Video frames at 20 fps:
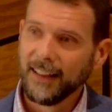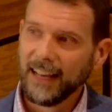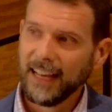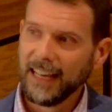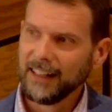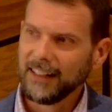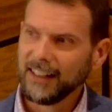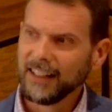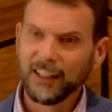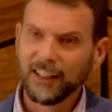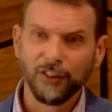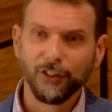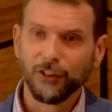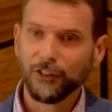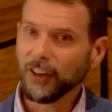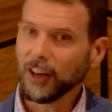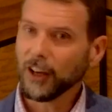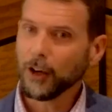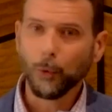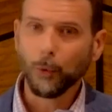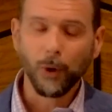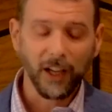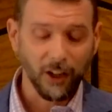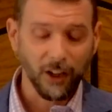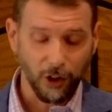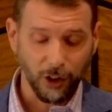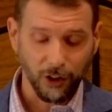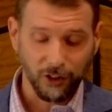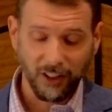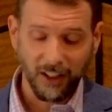And it can suck away
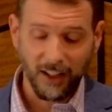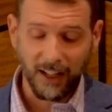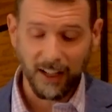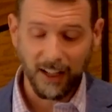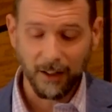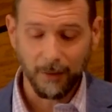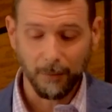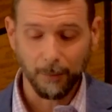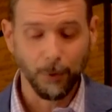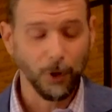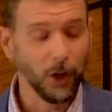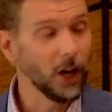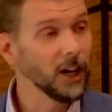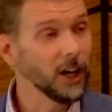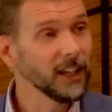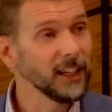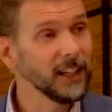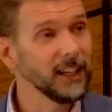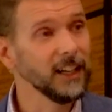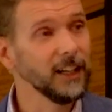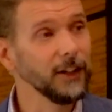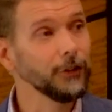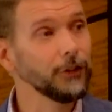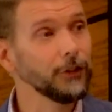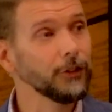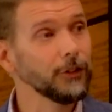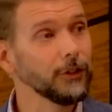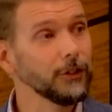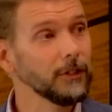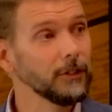our time, blocking
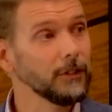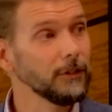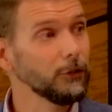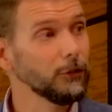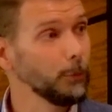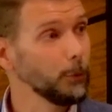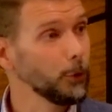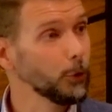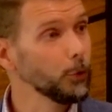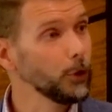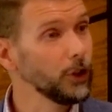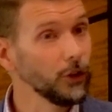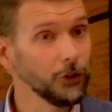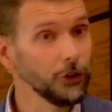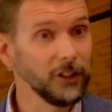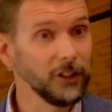us from the real